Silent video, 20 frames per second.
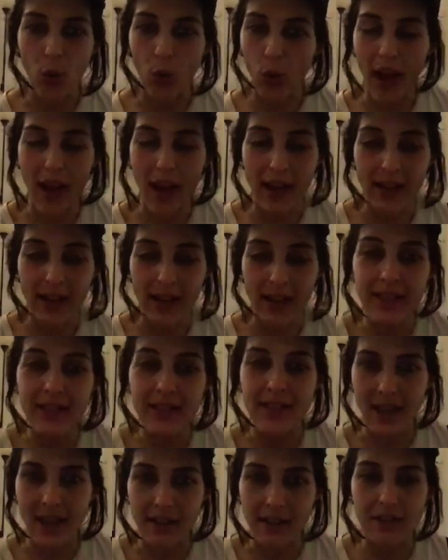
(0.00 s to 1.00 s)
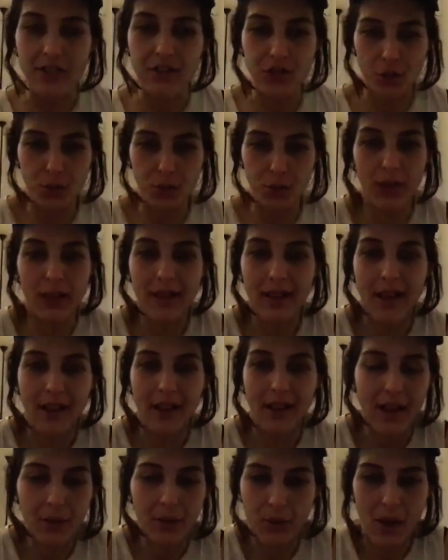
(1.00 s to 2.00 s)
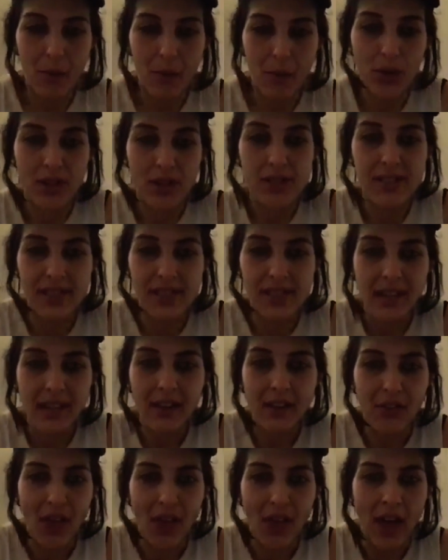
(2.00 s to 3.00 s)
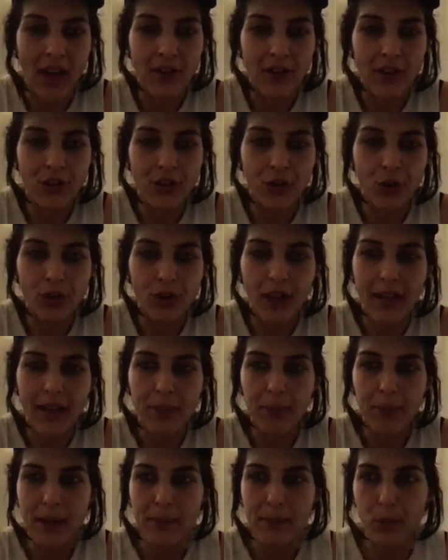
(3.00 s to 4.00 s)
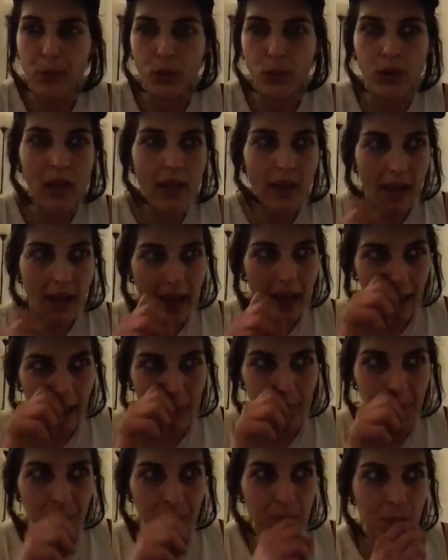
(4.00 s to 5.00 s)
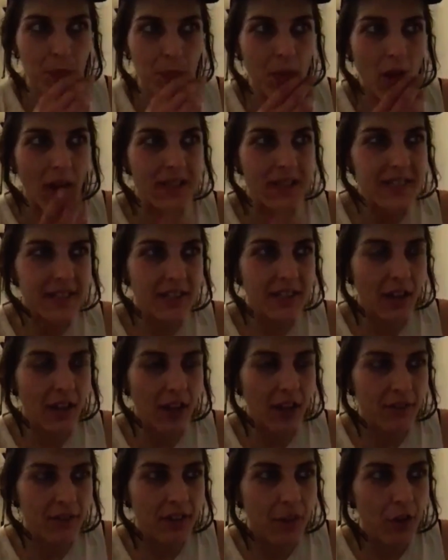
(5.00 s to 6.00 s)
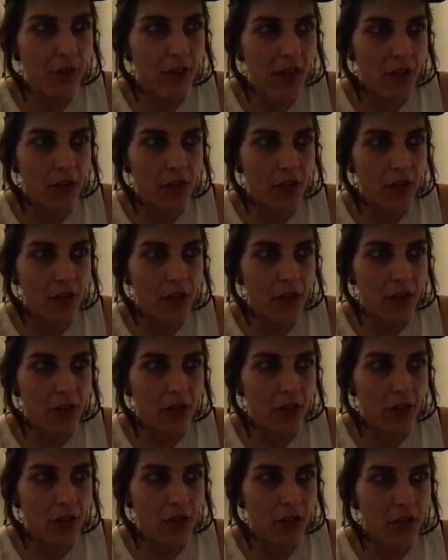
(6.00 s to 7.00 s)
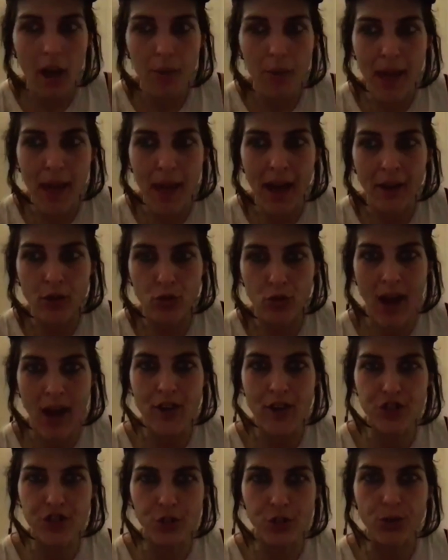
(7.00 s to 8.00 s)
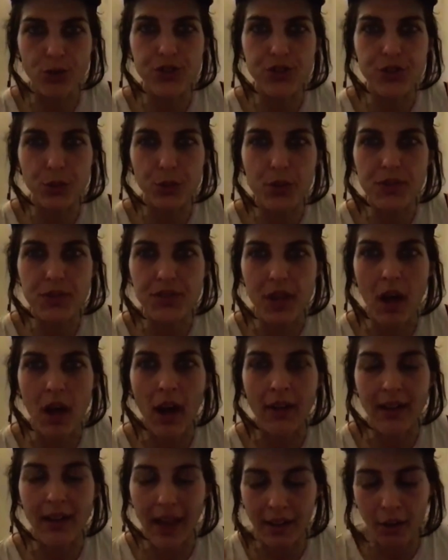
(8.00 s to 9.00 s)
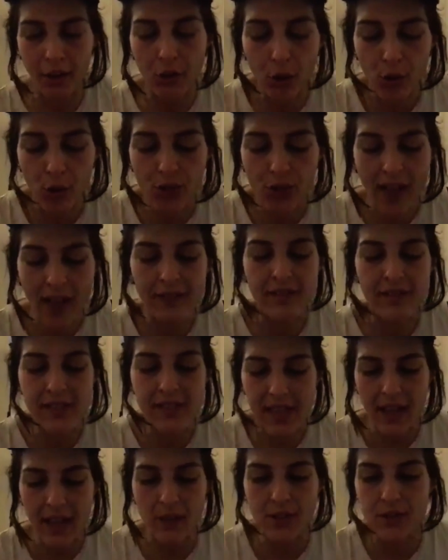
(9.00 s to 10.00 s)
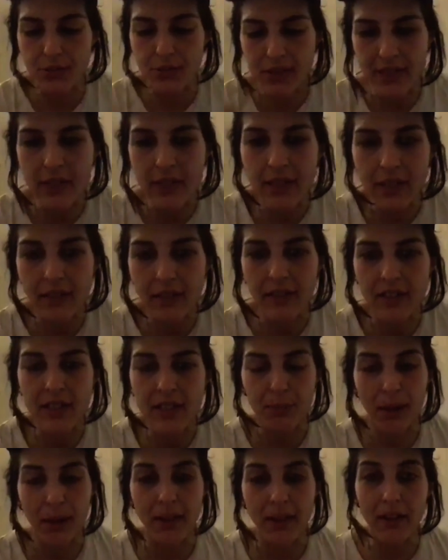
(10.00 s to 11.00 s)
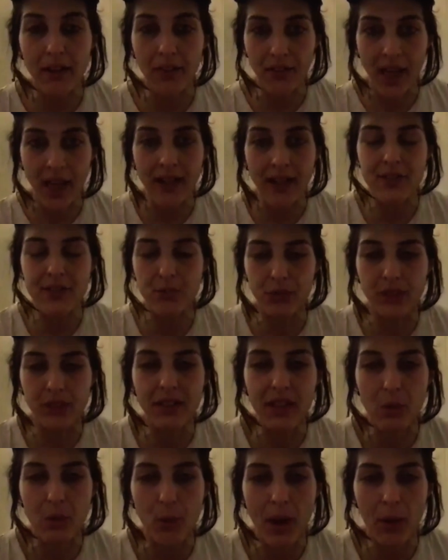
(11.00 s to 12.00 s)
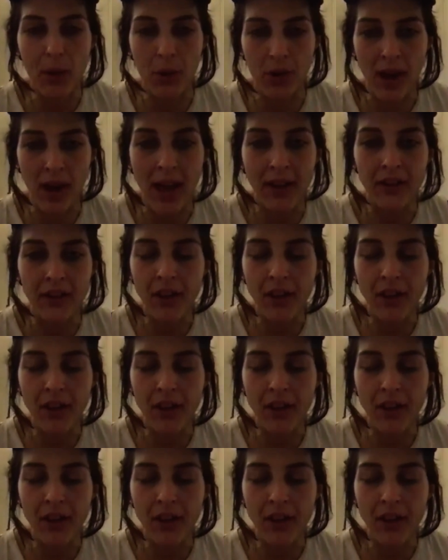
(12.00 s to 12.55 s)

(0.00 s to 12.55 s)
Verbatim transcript: And it is, and it's doing that. And, and we're seeing that, you know, like people... Um, I did a, a video the other day about rational suicide, and I know that sounds ridiculous, but that's really where we're at.